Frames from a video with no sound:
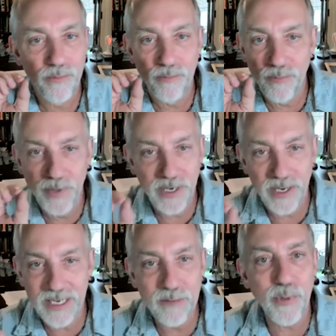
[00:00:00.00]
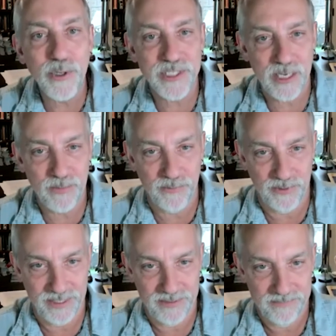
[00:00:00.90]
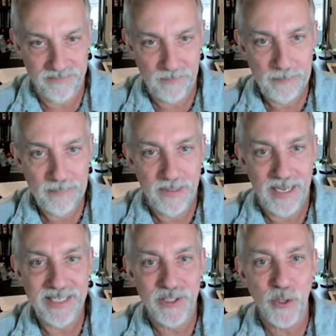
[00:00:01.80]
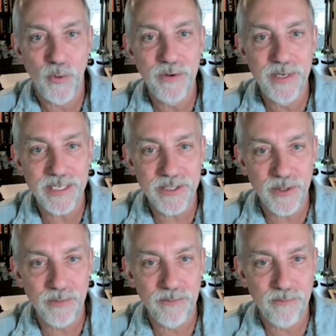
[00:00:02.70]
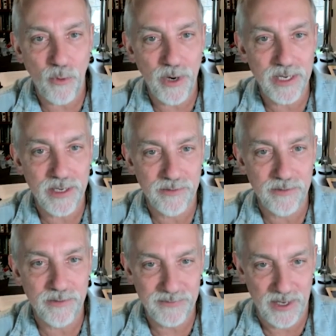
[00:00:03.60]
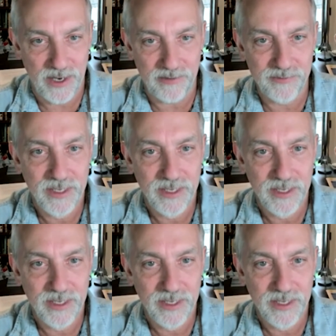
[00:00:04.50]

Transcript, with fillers: but imperceptibly. And so when you get to the point of liftoff,